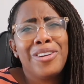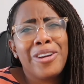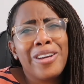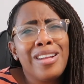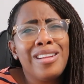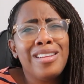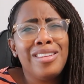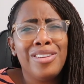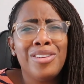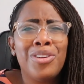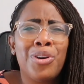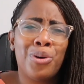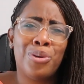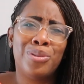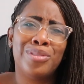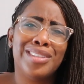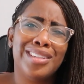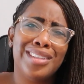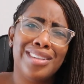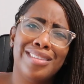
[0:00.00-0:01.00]
You're gonna, you
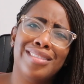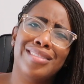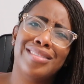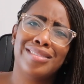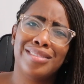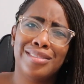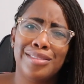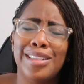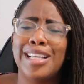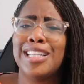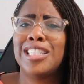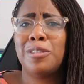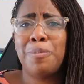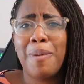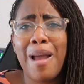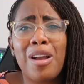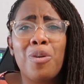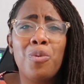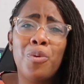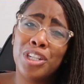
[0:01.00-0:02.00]
know,
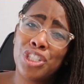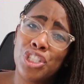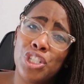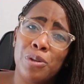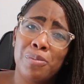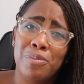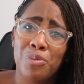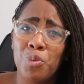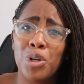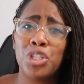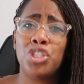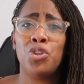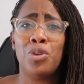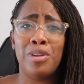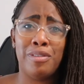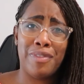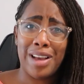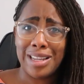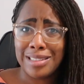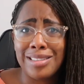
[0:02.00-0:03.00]
expect what you what you
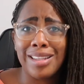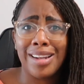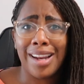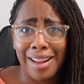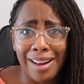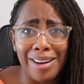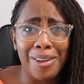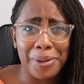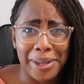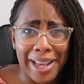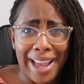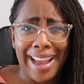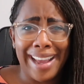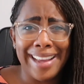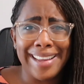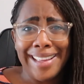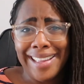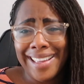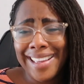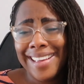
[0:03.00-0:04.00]
invested in,
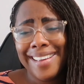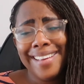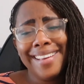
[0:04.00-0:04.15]
okay?